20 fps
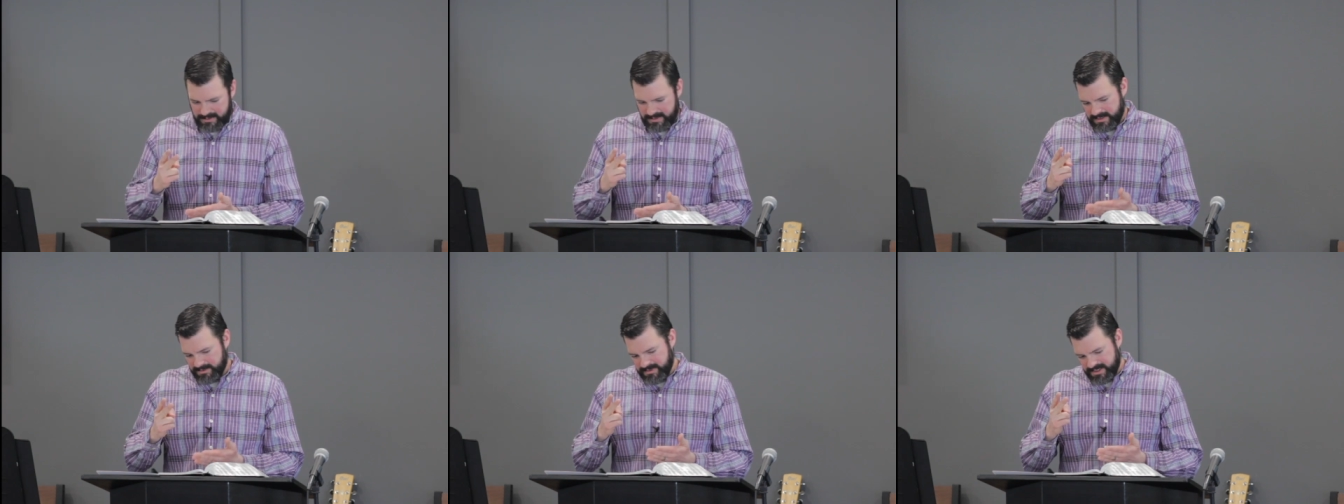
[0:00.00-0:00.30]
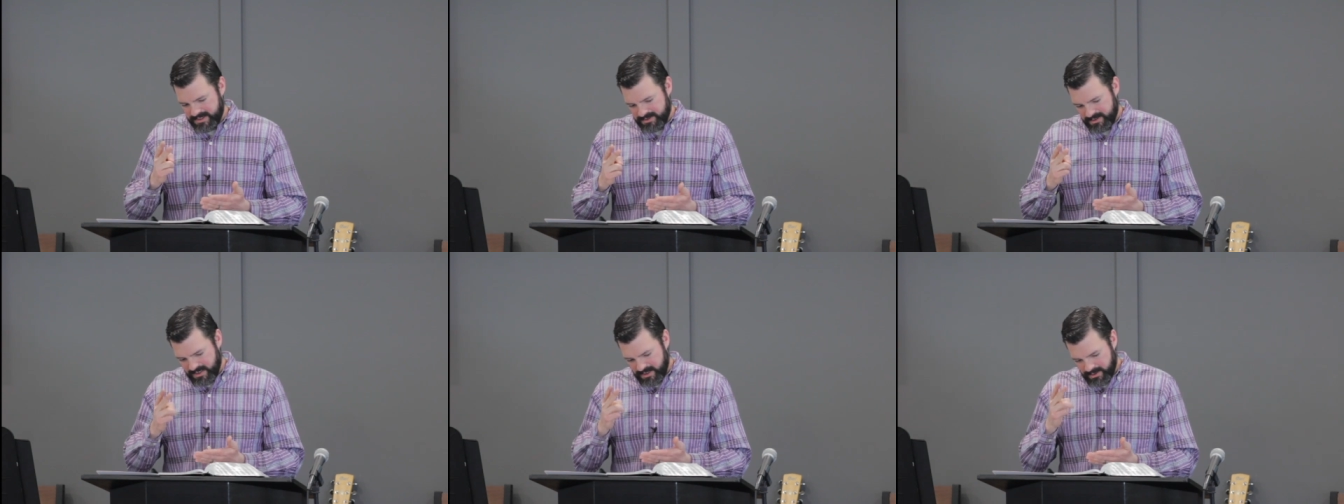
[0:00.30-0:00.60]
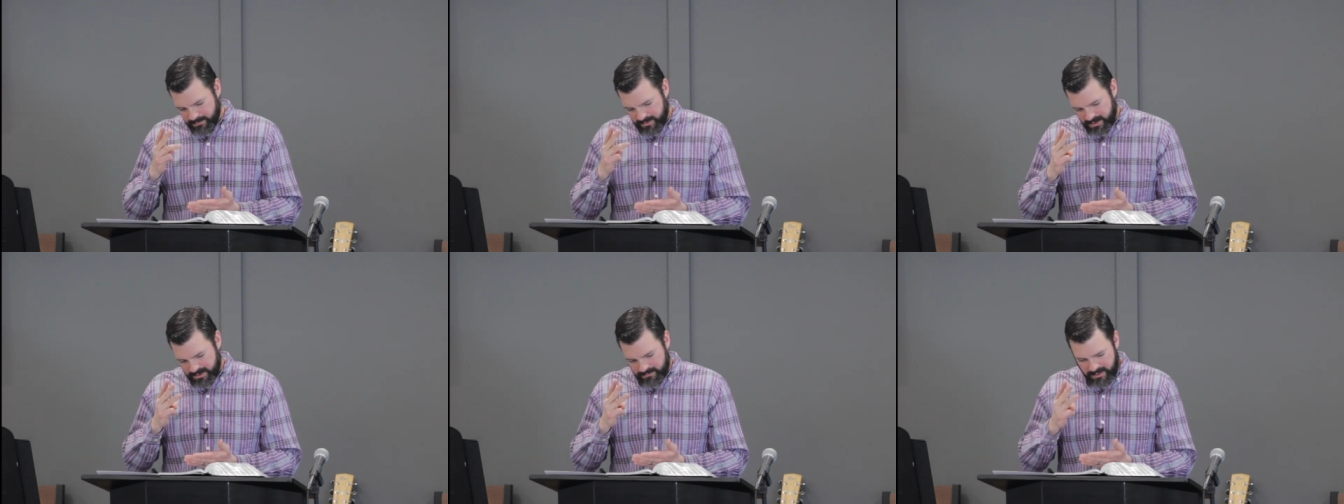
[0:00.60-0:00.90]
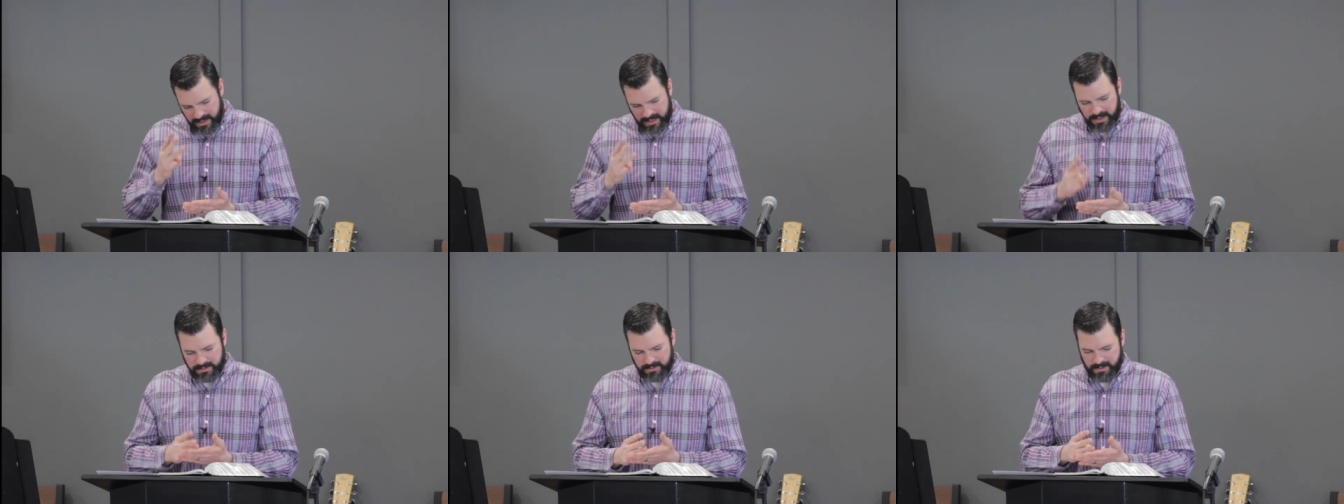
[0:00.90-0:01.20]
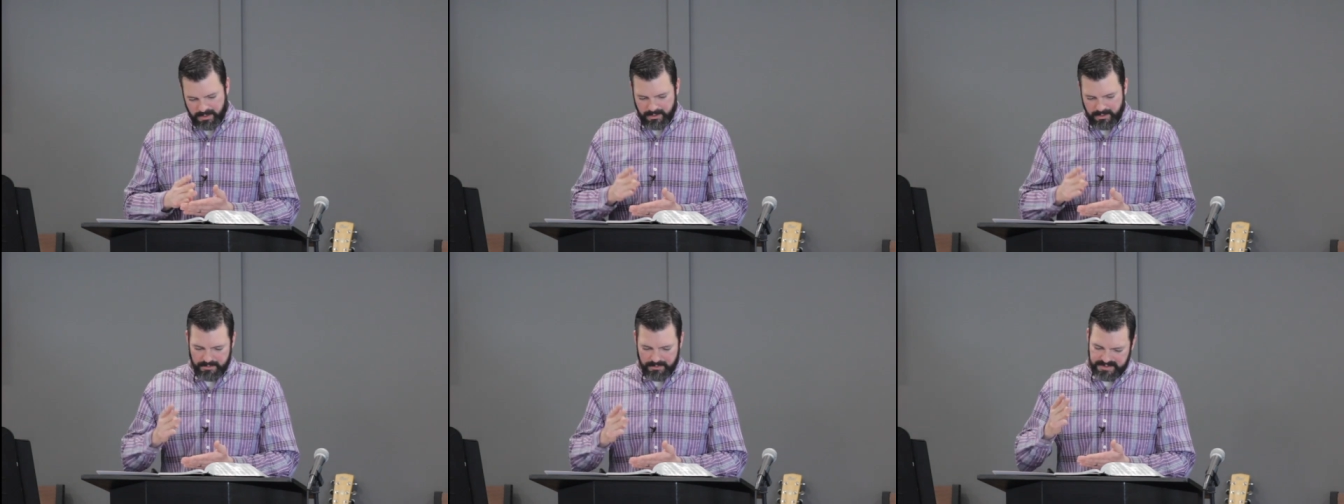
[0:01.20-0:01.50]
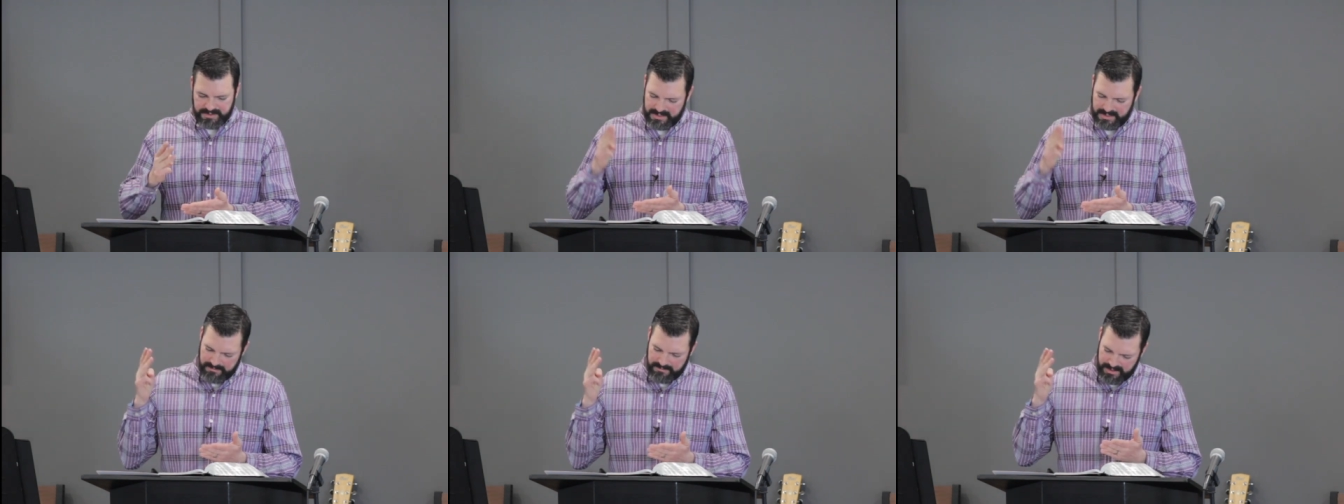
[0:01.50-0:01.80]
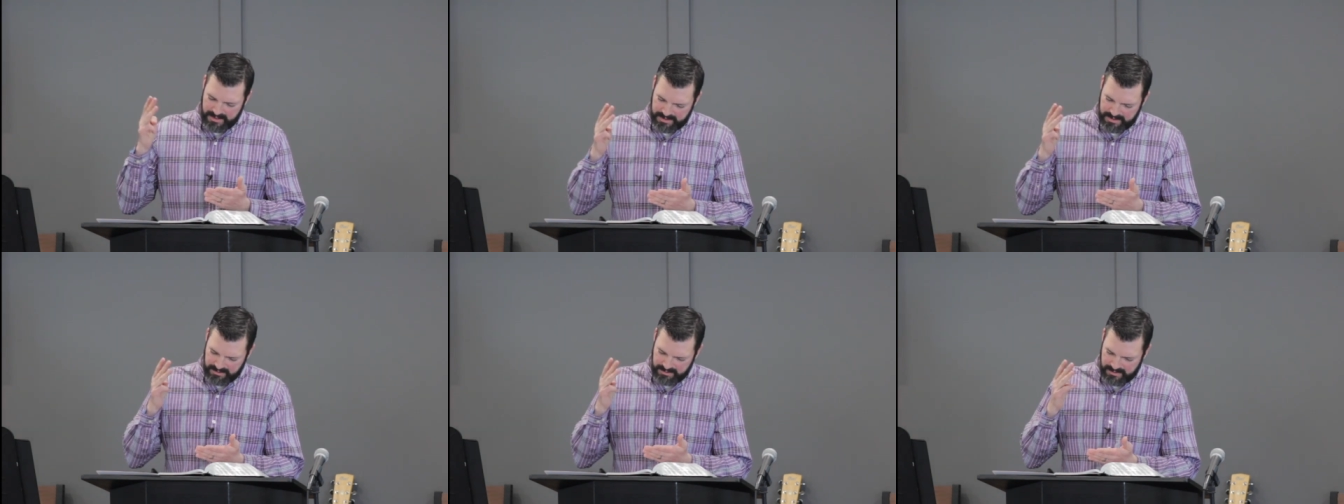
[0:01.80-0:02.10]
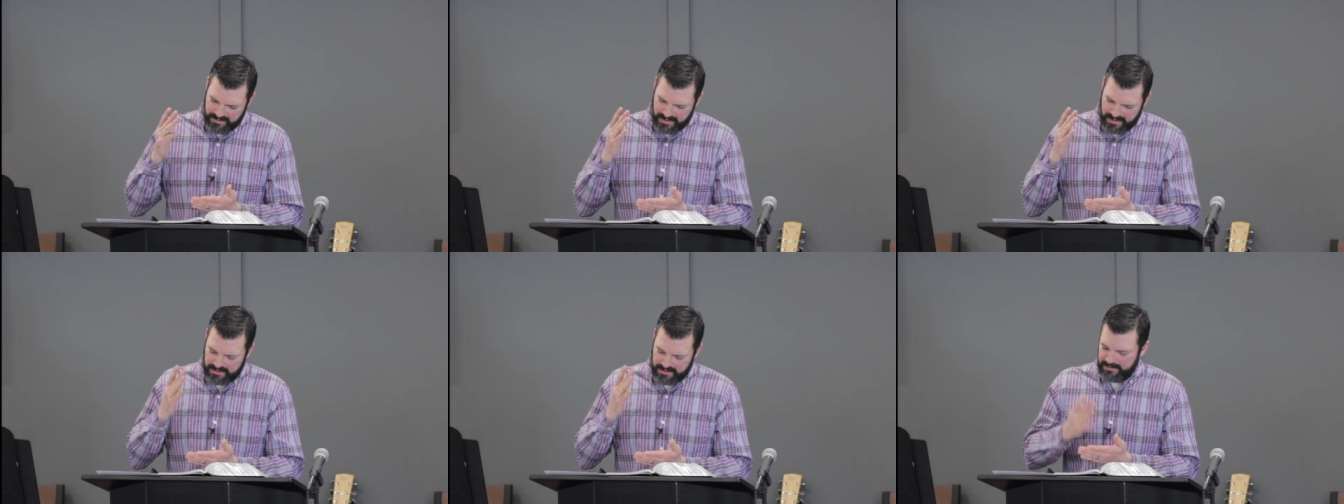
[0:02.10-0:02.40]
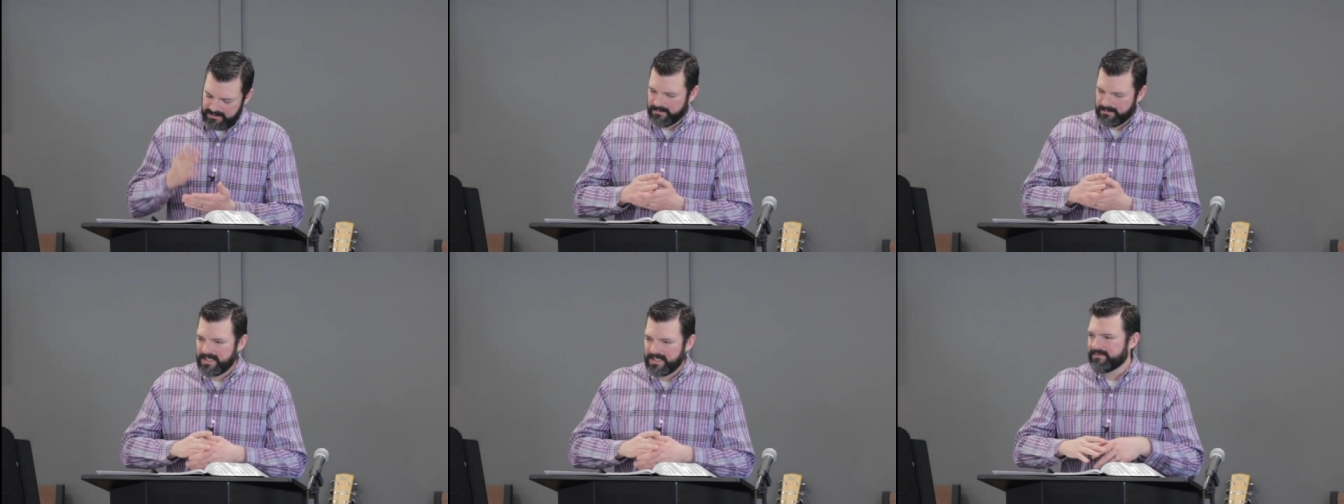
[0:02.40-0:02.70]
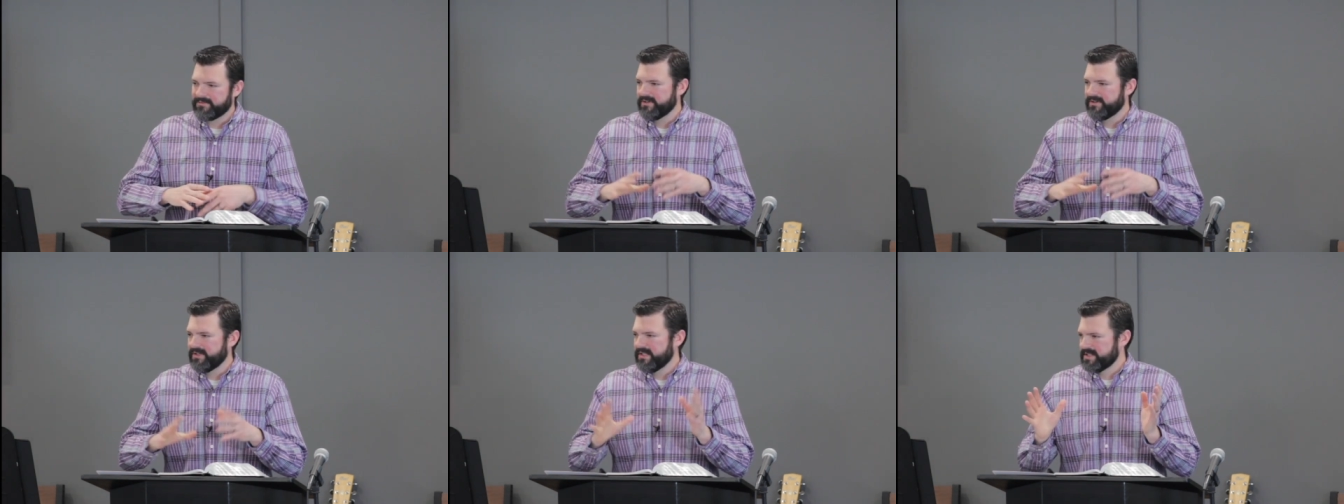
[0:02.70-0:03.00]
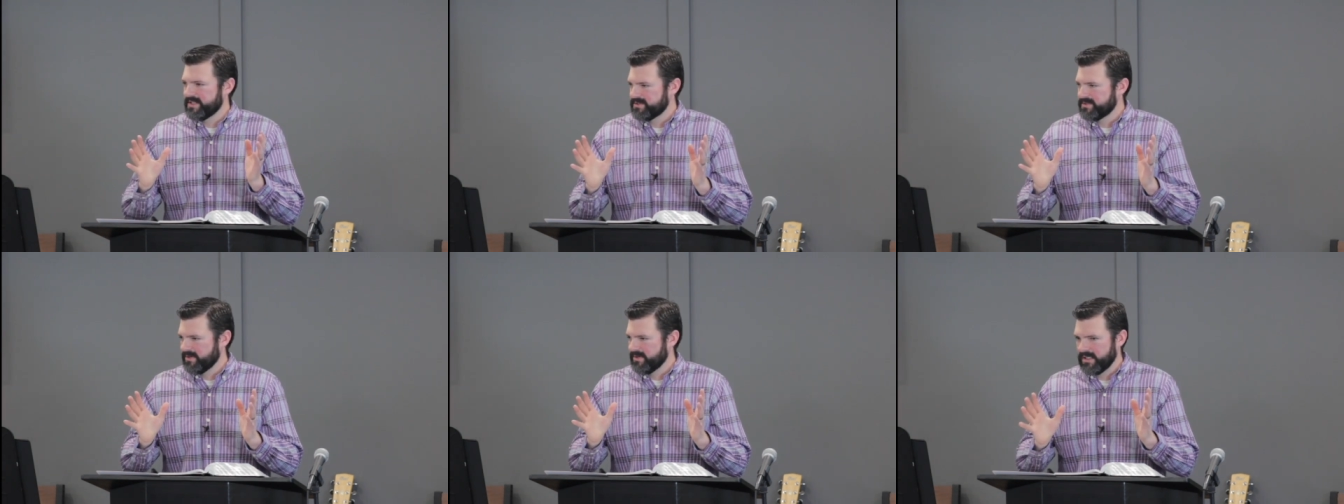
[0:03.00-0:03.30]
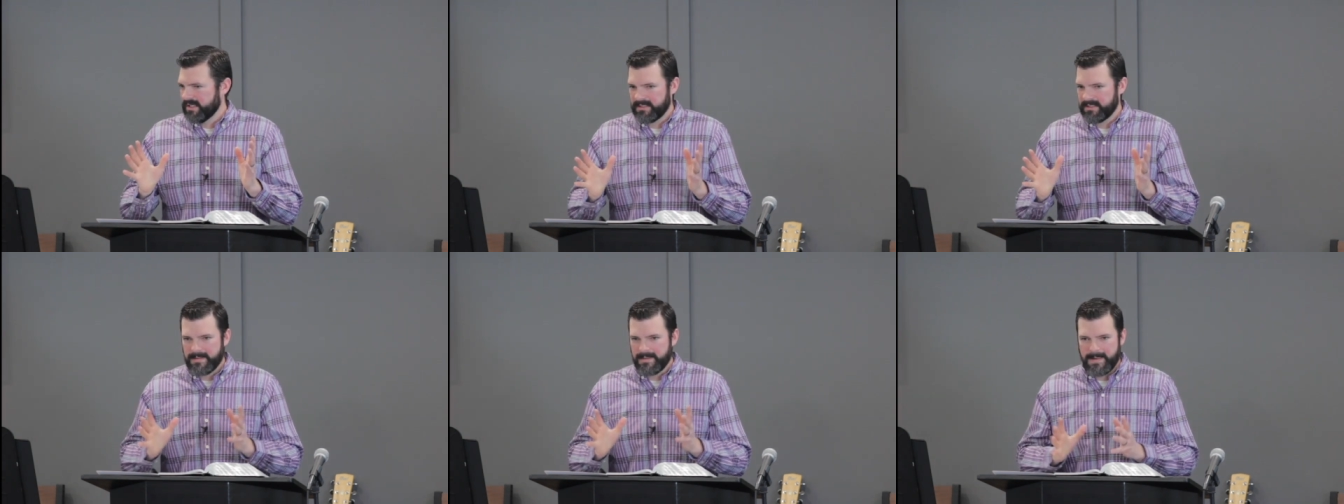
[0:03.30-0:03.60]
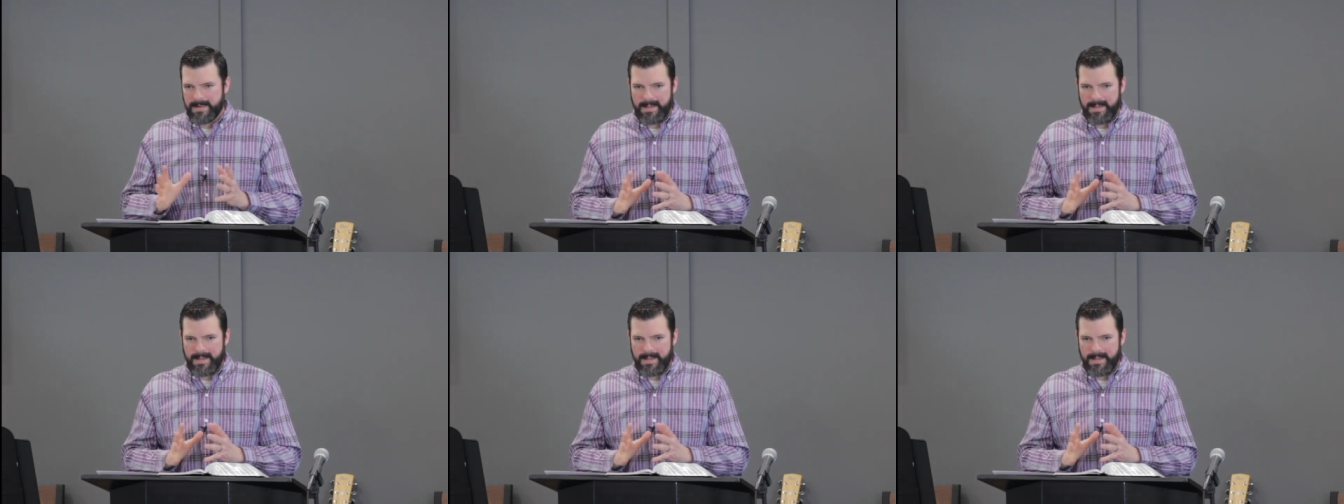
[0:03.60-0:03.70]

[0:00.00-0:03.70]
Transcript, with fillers: I need to make sure that I wear the right clothes. I need to make sure that I, whatever it is, right?